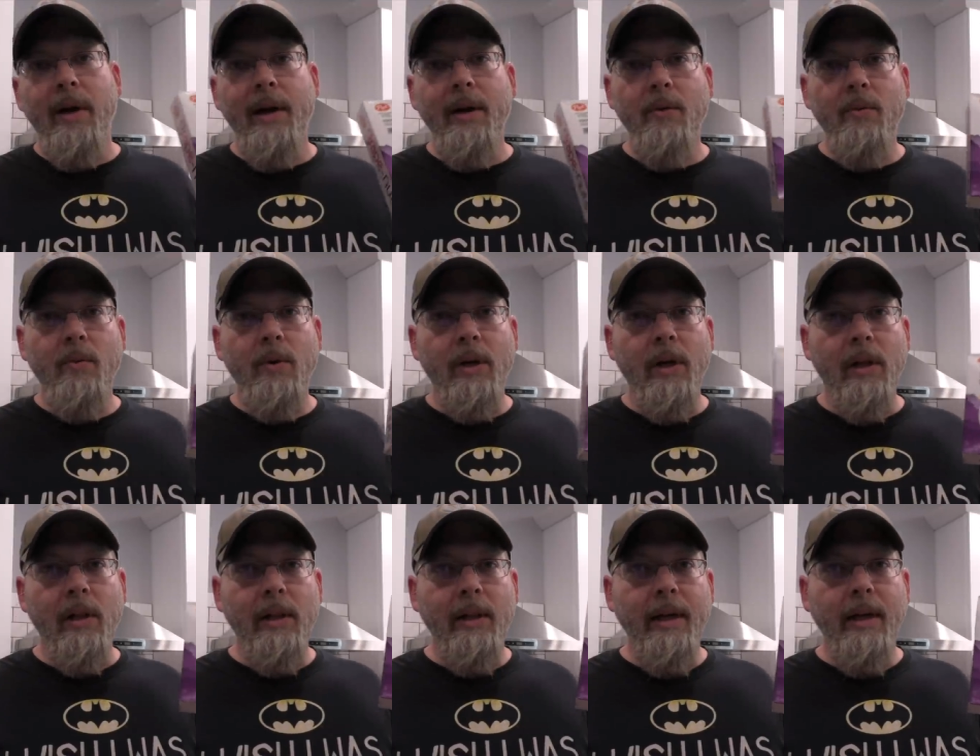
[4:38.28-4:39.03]
I don't want
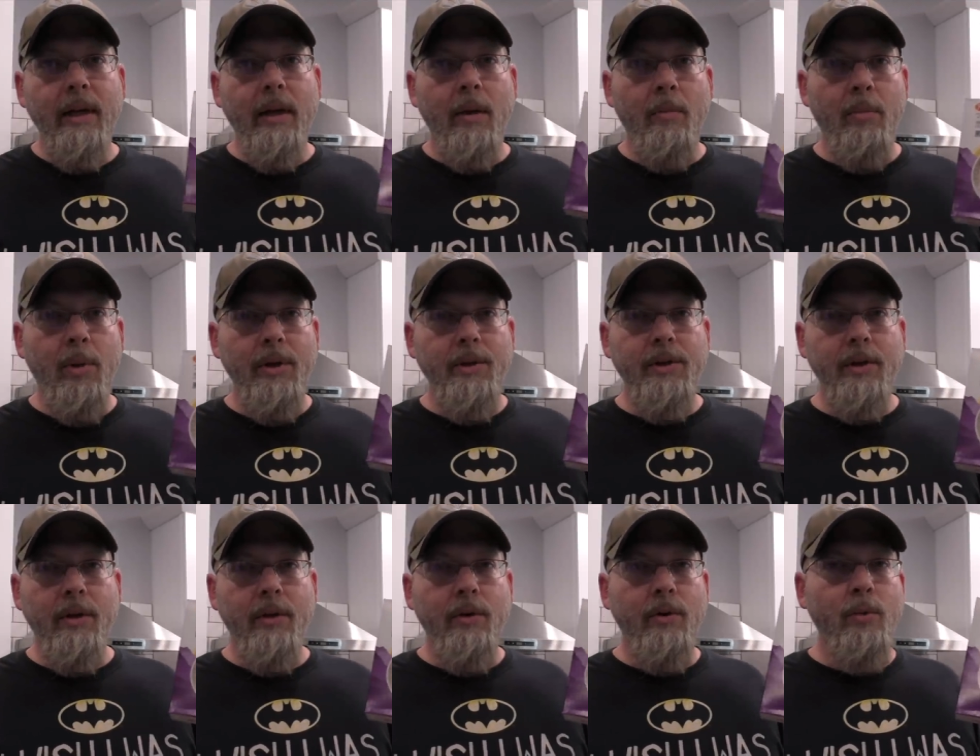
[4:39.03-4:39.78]
to clean a bunch
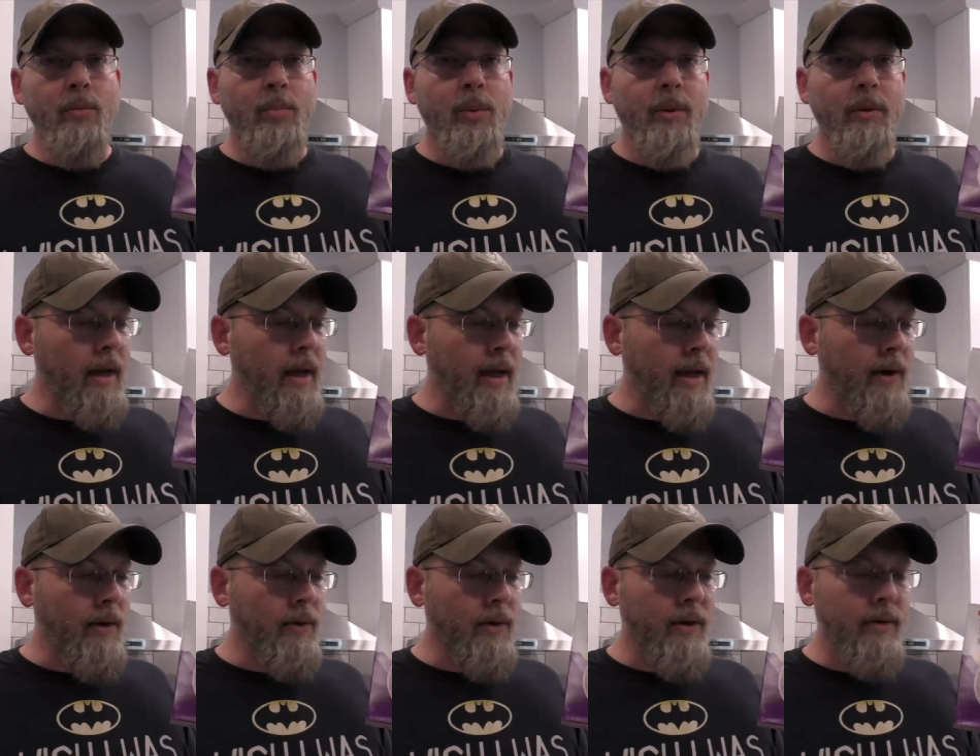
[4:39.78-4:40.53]
of goop
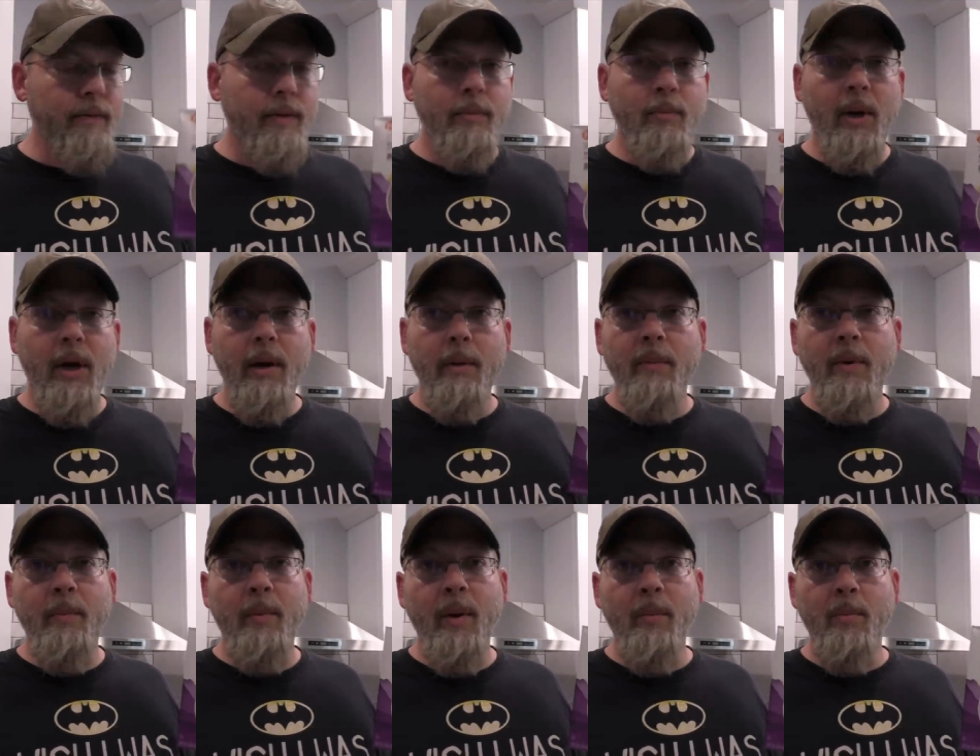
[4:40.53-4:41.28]
out of the
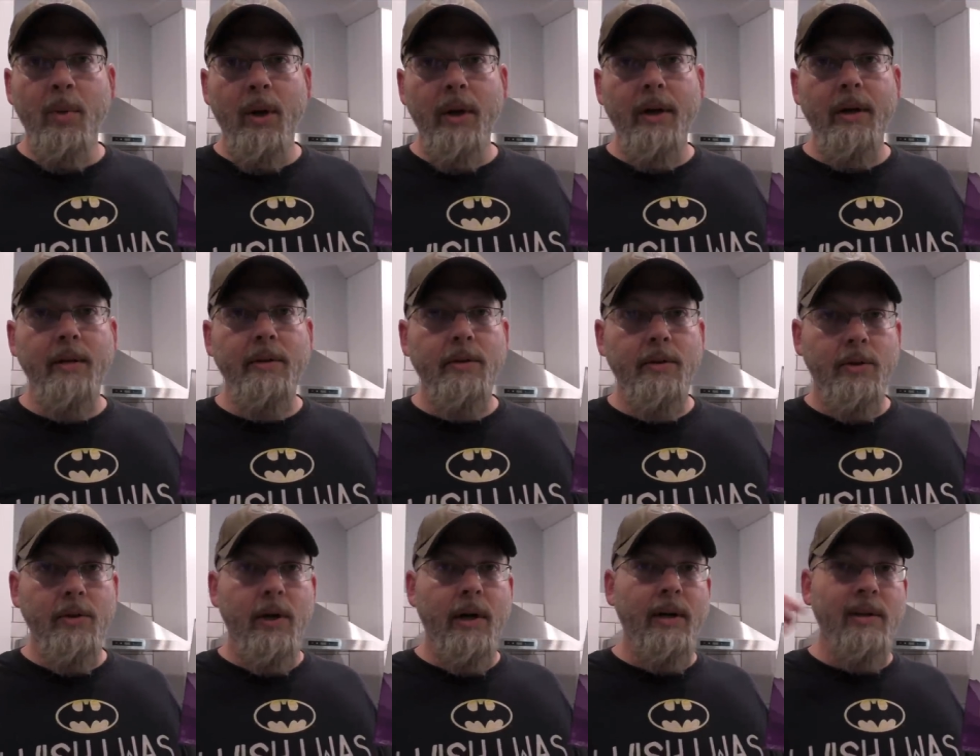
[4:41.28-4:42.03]
bottom of my buckets
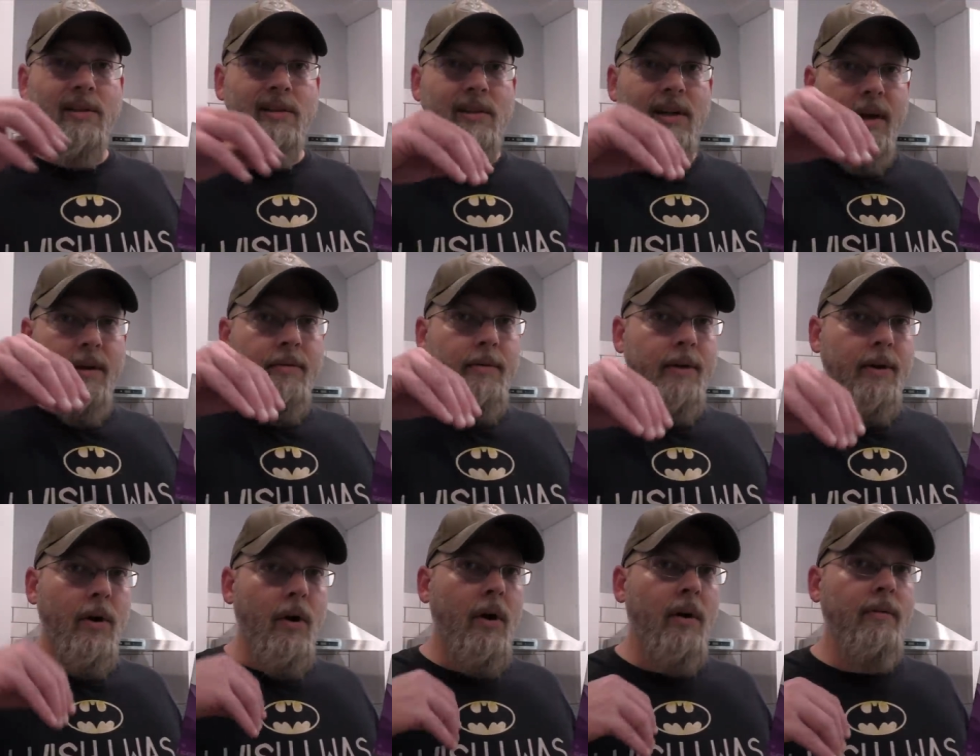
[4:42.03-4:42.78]
or try to
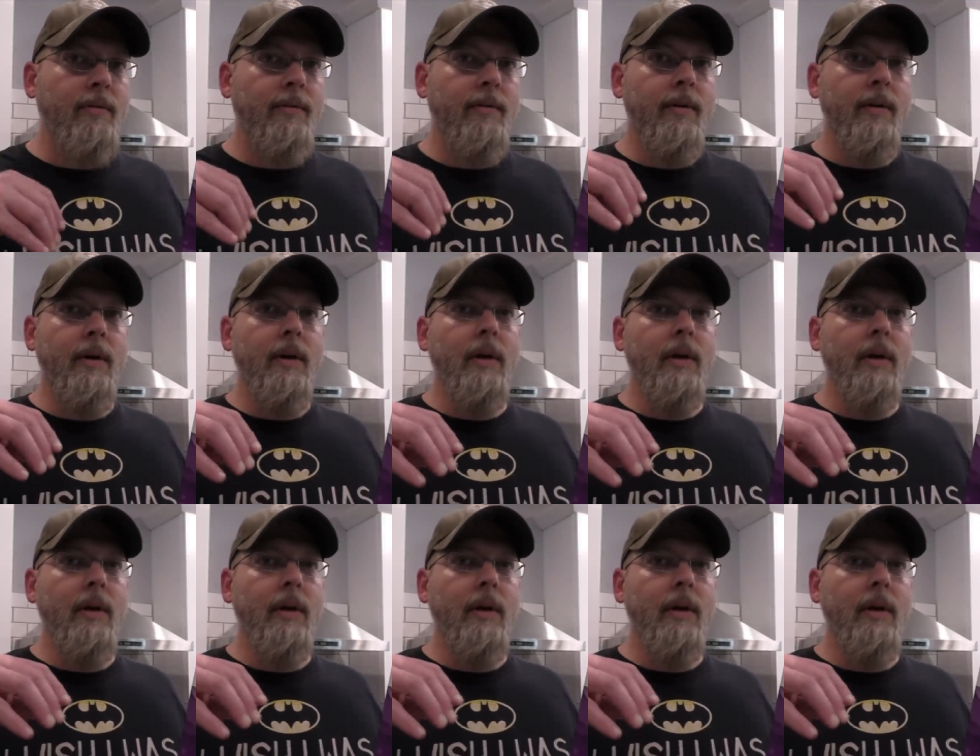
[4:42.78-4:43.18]
siphon off